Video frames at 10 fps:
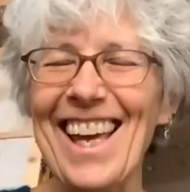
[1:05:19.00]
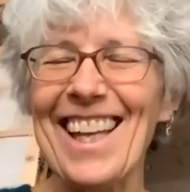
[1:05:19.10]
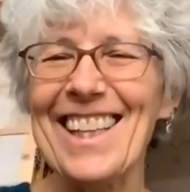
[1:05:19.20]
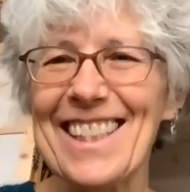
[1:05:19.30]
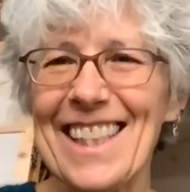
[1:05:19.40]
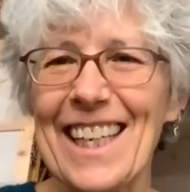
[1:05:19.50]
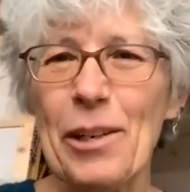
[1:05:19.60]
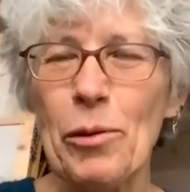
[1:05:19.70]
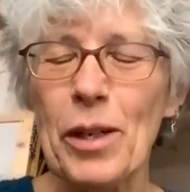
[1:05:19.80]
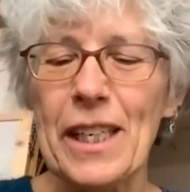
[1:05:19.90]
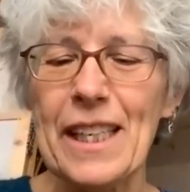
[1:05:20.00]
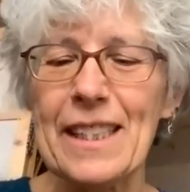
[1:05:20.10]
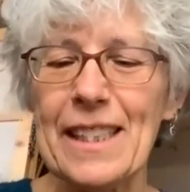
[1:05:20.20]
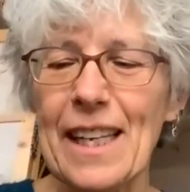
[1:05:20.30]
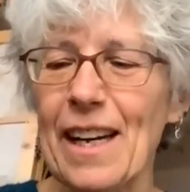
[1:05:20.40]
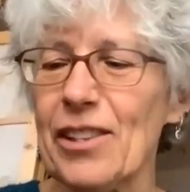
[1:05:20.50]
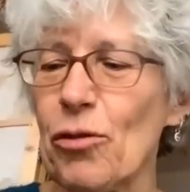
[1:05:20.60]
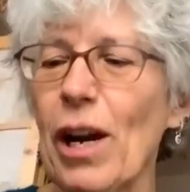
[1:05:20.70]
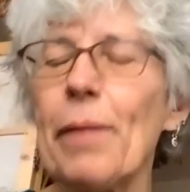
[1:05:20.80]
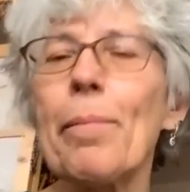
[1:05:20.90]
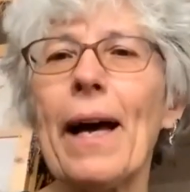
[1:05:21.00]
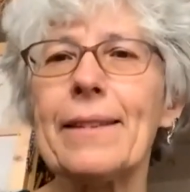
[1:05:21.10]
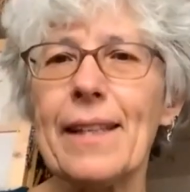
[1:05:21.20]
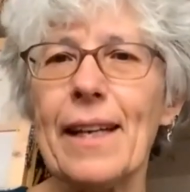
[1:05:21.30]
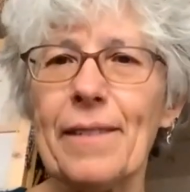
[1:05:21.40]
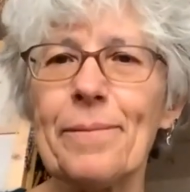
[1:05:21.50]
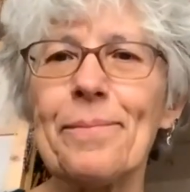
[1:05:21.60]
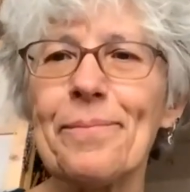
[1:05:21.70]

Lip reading: And the second one is dry pasta.